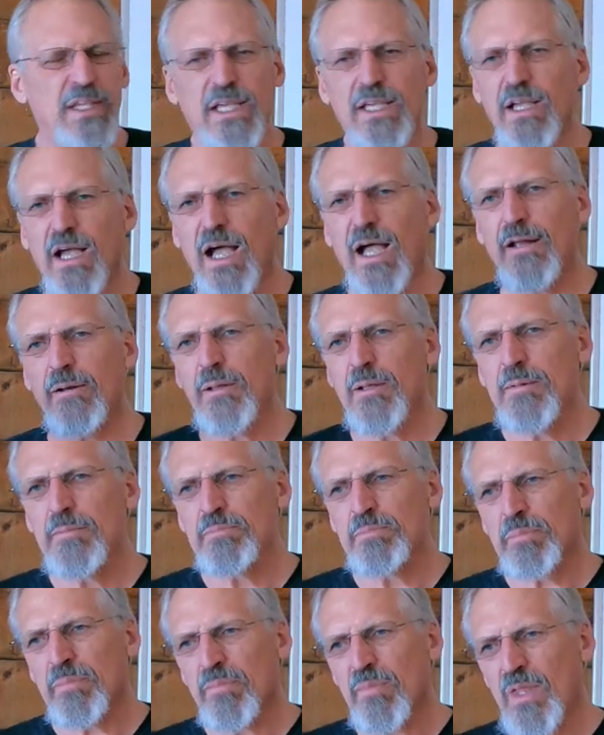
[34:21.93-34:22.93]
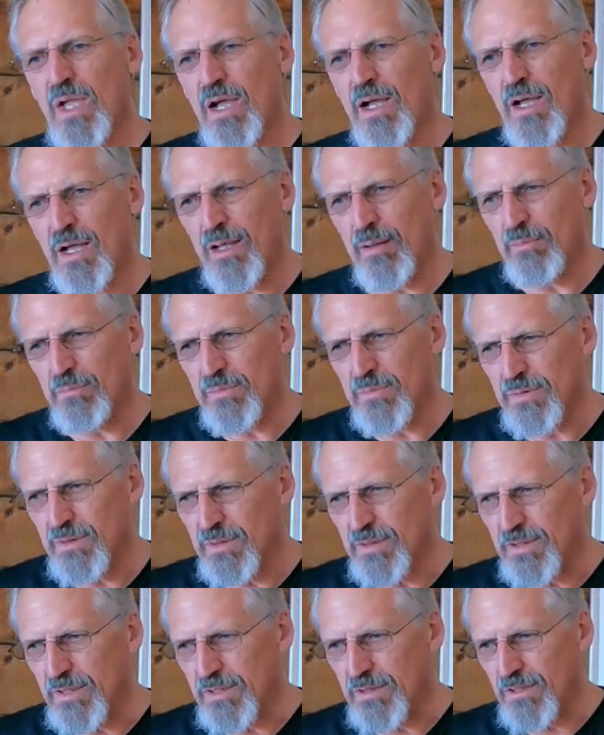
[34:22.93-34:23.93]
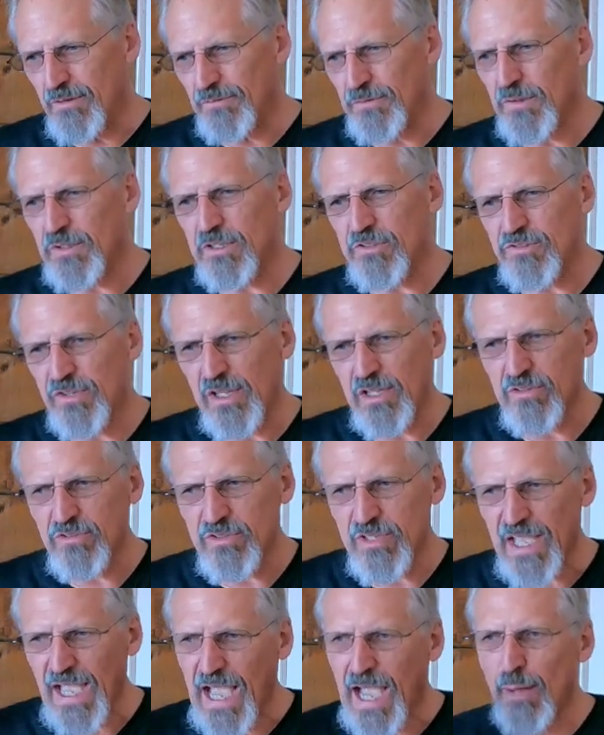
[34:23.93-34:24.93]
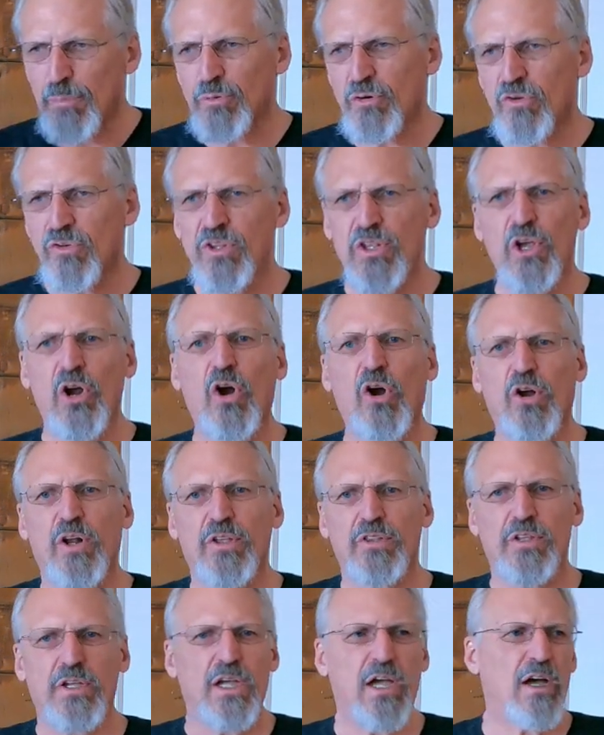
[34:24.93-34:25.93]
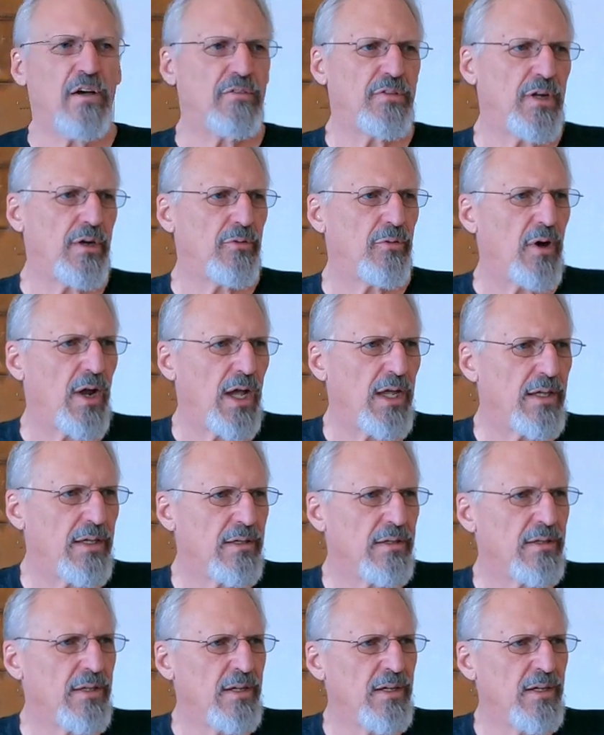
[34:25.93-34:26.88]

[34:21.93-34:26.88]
They got, the Philistines captured the Ark of the Covenant, right?